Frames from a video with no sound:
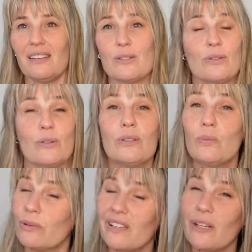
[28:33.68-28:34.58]
It
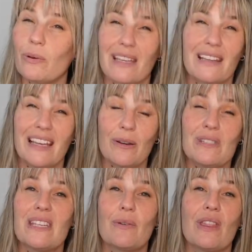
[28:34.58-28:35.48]
sold pretty quickly, I
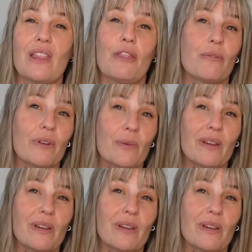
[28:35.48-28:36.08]
would say within three